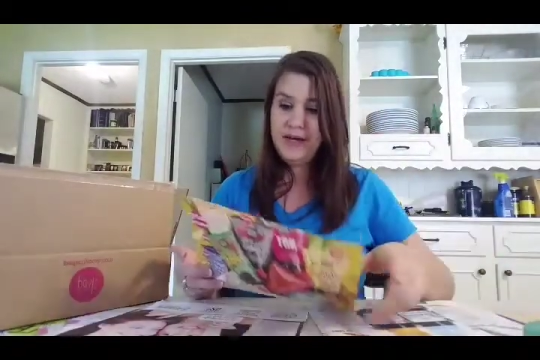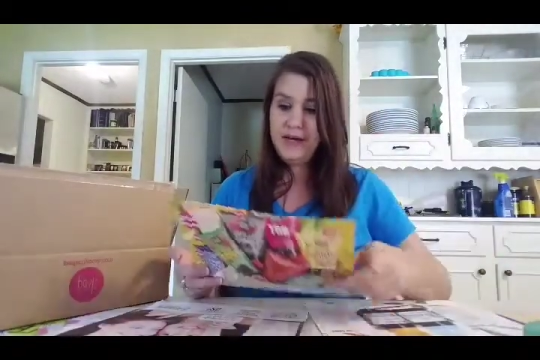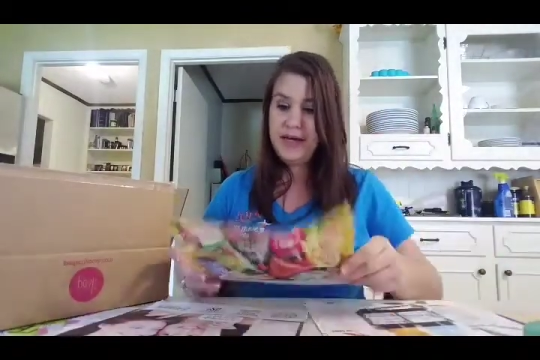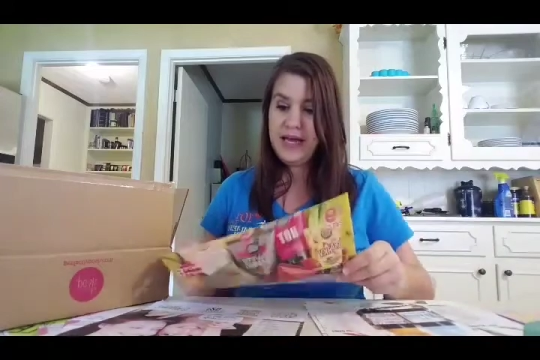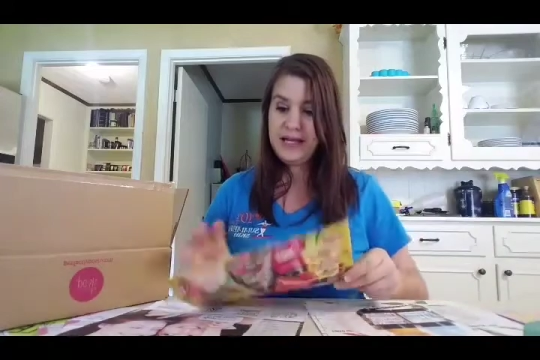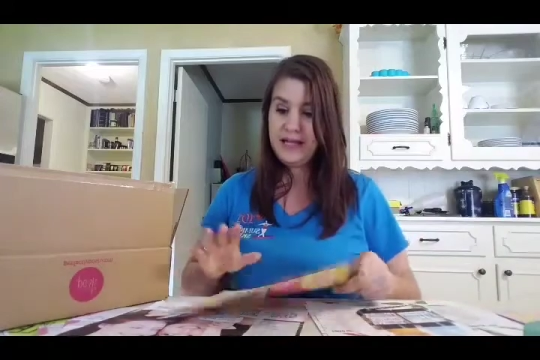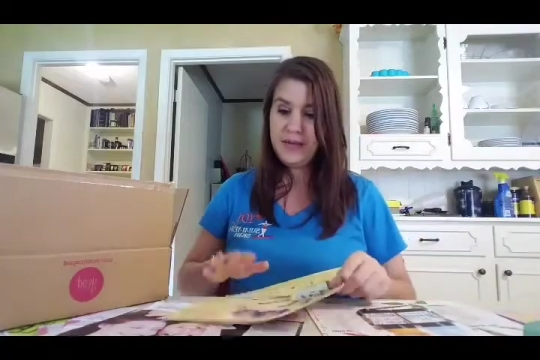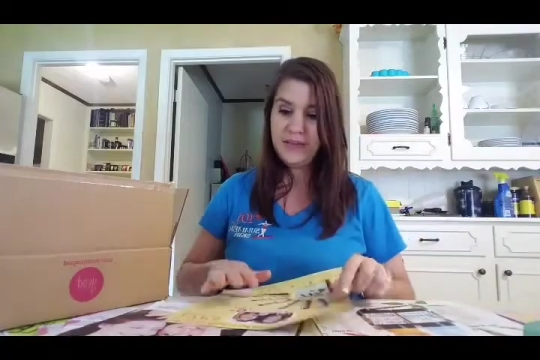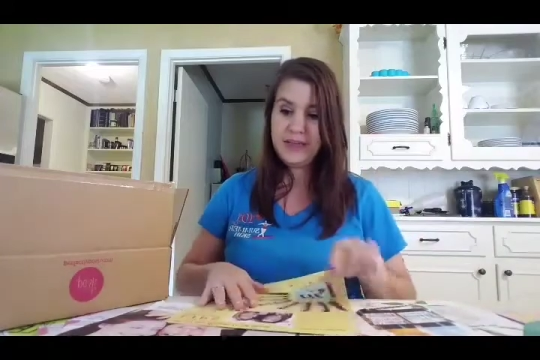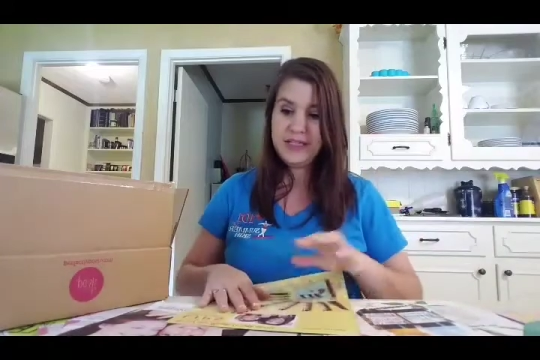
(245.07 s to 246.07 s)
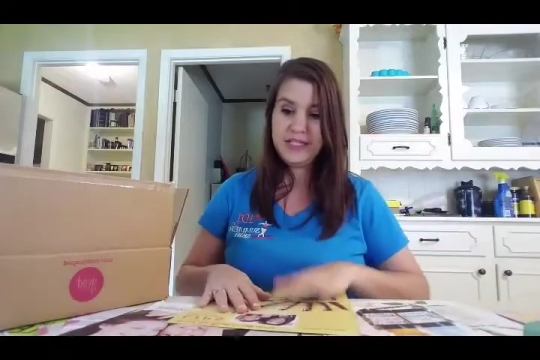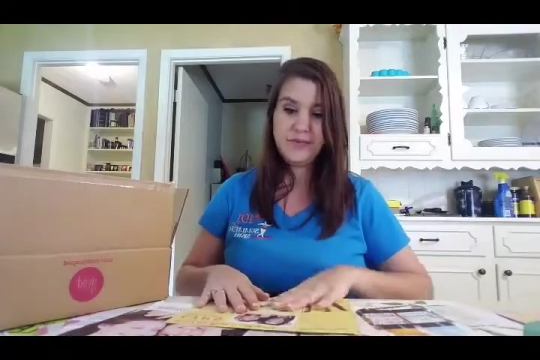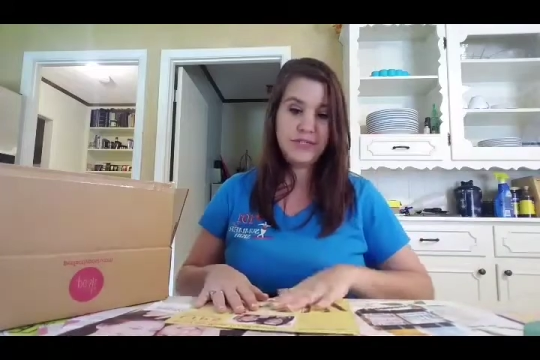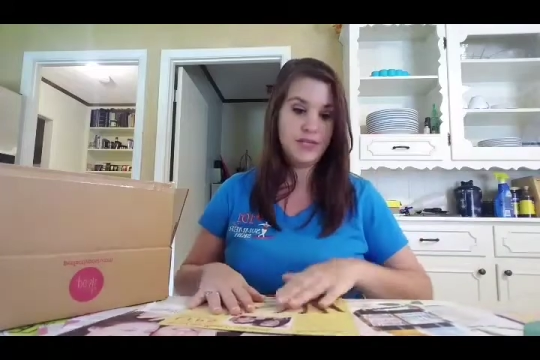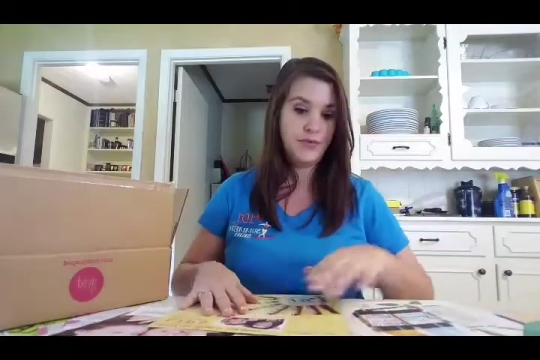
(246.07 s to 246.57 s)
okay, I think I want this
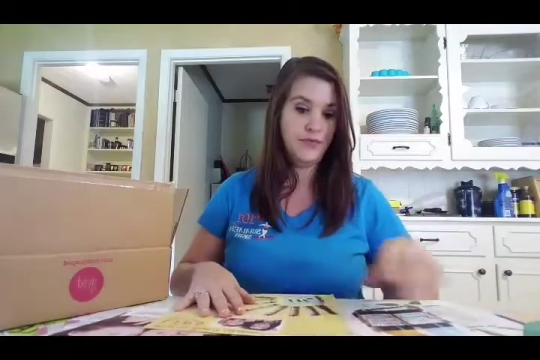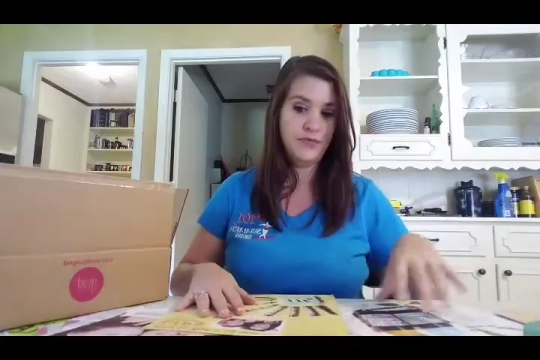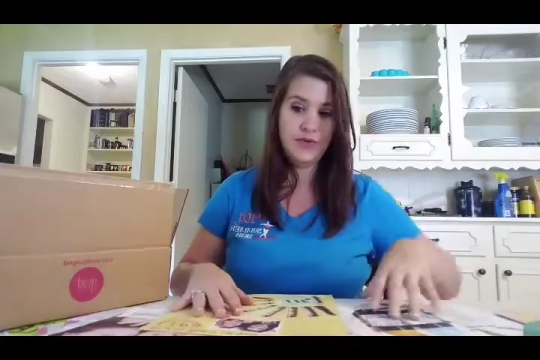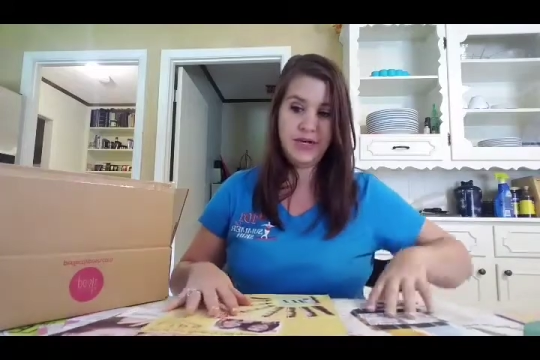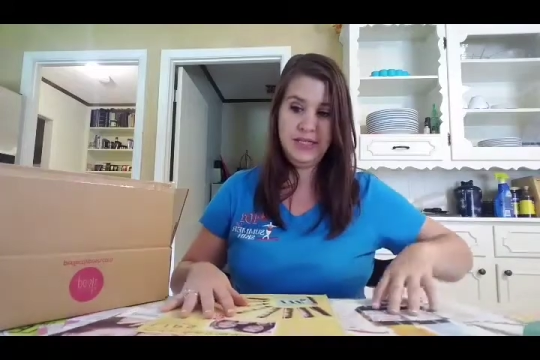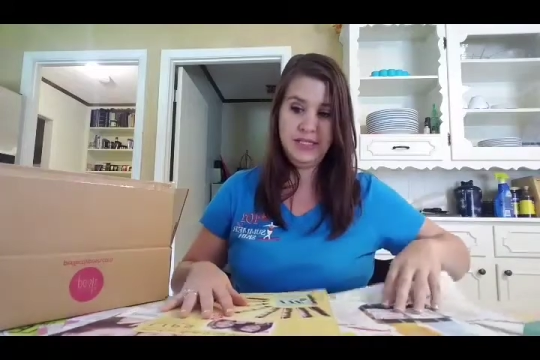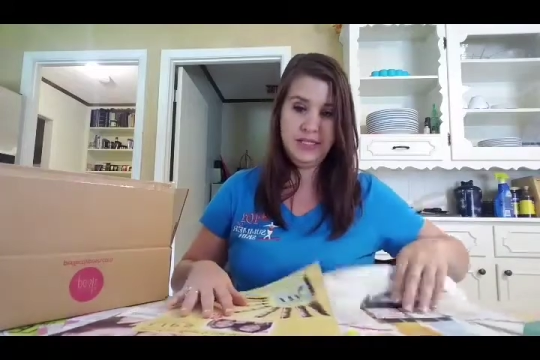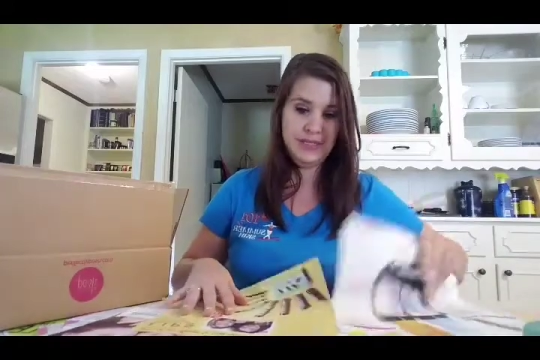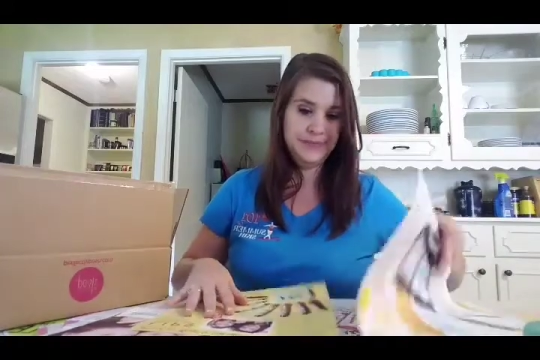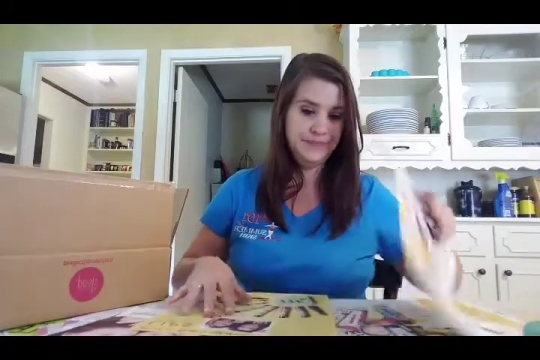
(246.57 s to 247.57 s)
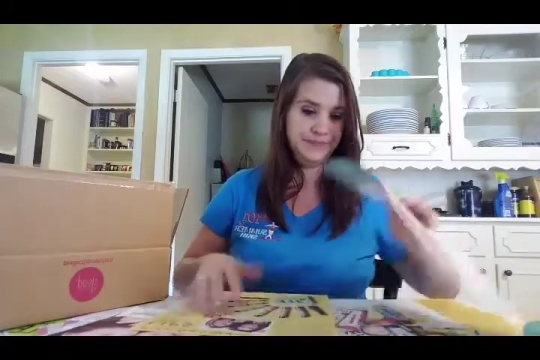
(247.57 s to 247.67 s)
one in the front.